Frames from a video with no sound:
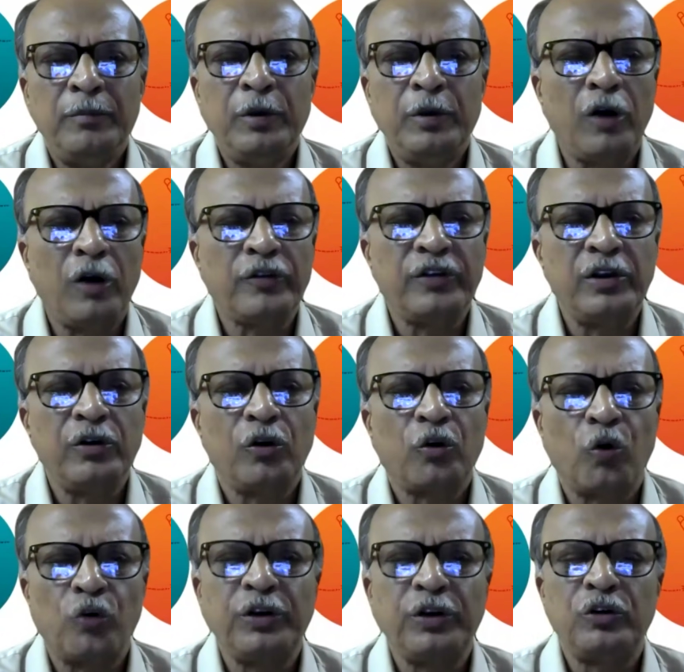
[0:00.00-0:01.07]
Because in
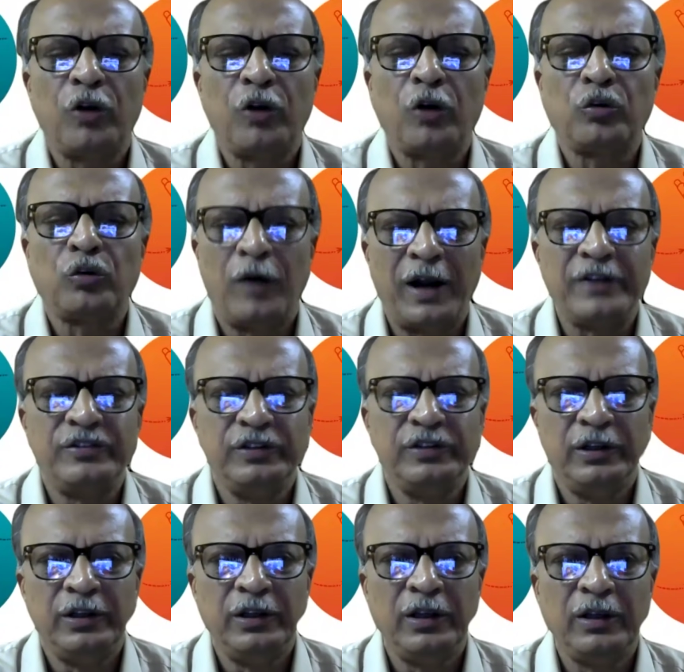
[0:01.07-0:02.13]
Rotary.org,
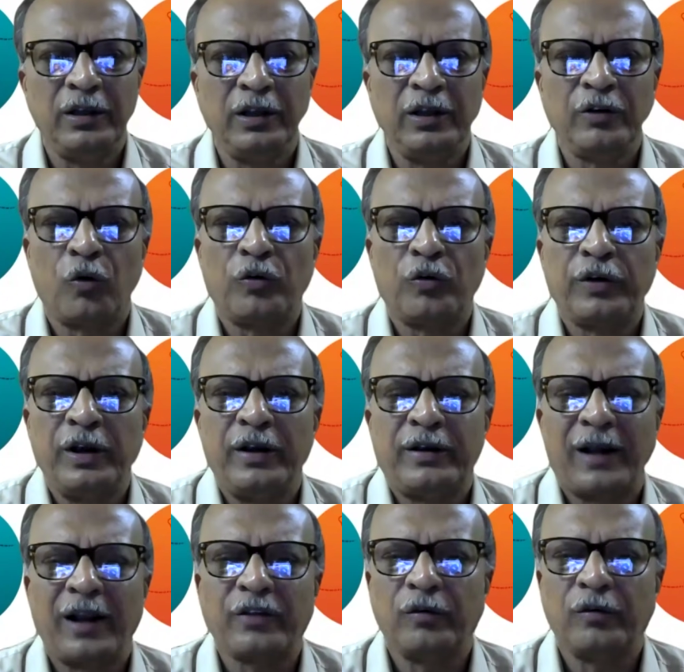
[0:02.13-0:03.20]
in Rotary
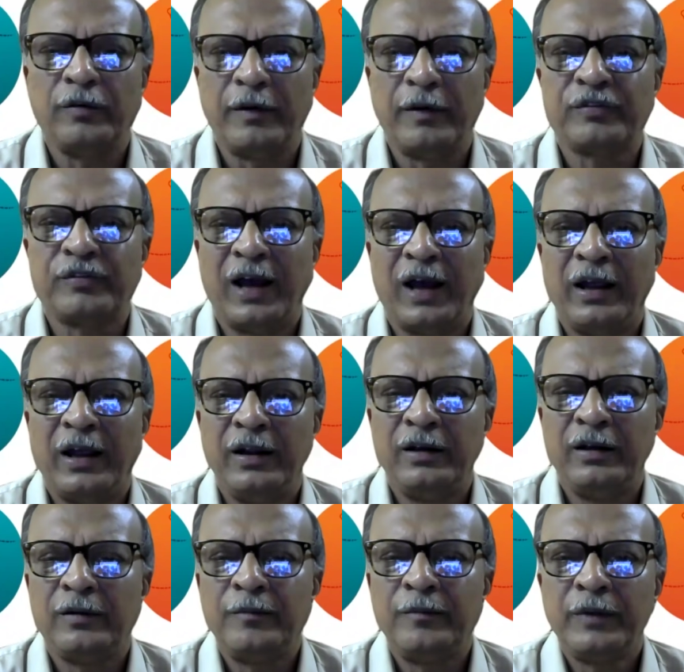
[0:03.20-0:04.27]
International
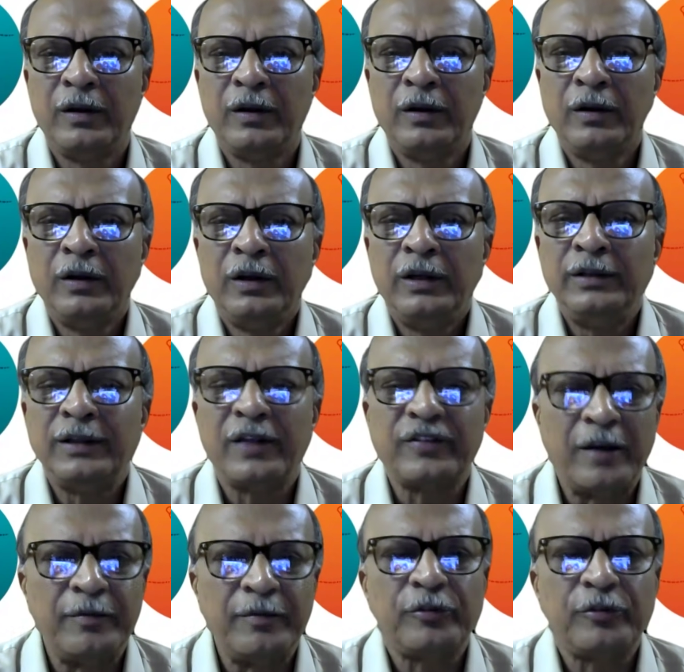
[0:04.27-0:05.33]
website, in the
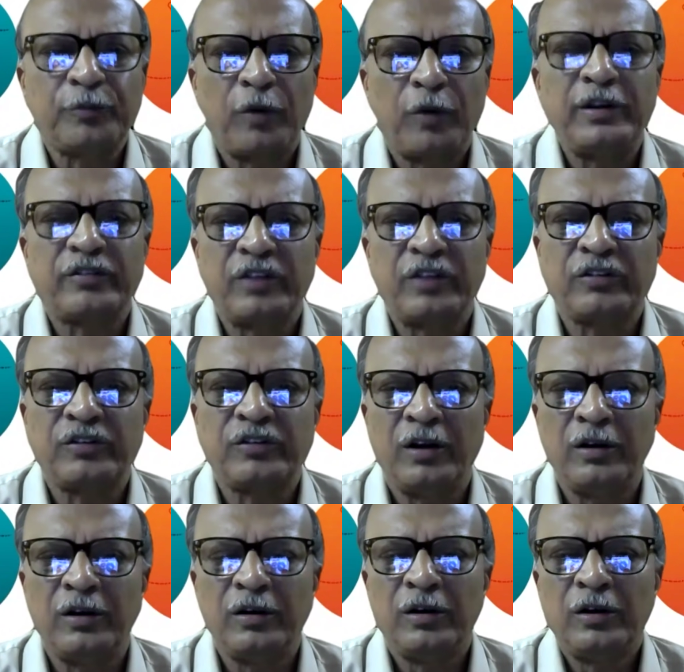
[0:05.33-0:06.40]
service project
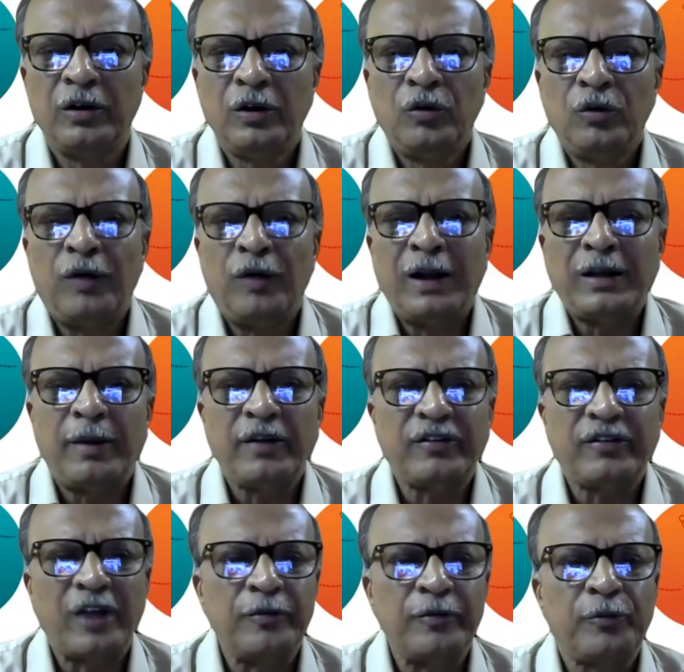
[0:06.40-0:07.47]
section, whatever
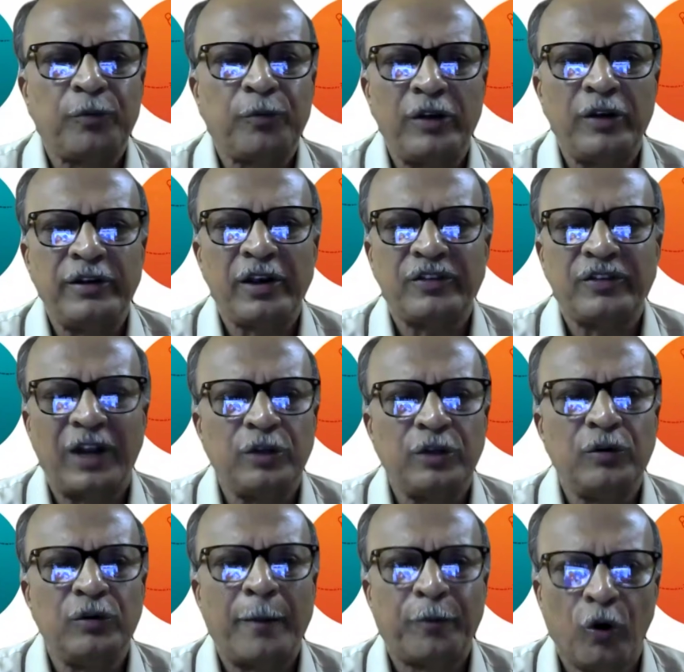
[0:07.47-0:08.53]
service projects that
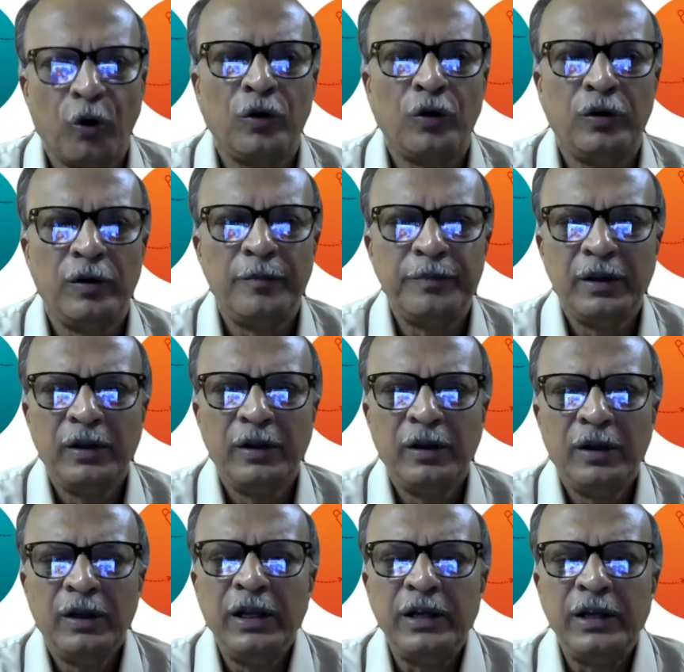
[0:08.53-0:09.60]
you upload,
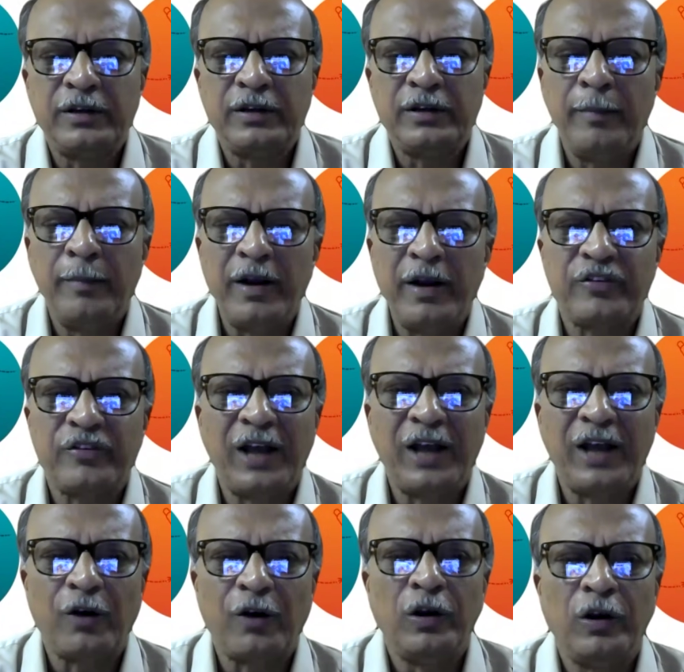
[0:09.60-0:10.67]
it remains
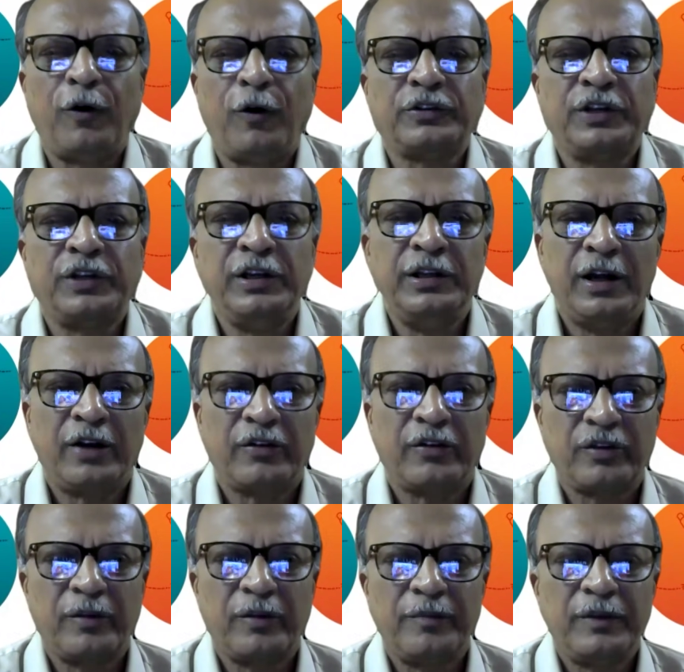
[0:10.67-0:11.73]
there only for 3
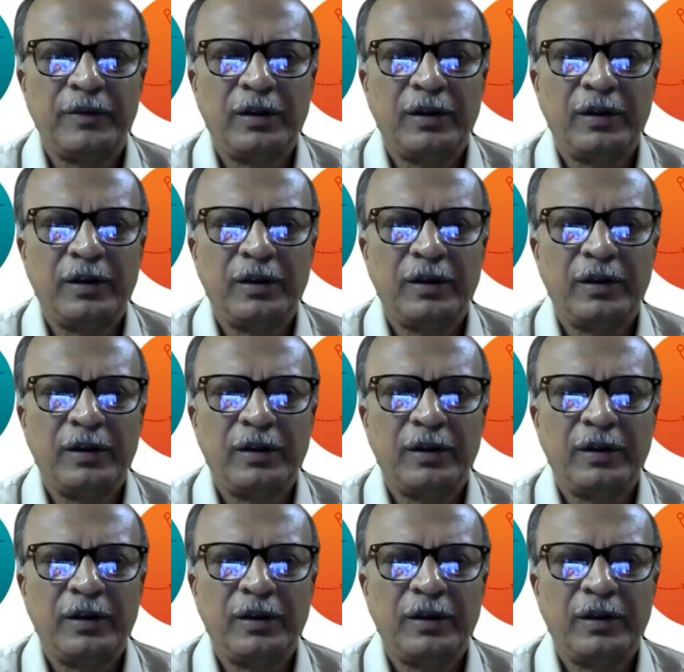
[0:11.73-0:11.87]
years.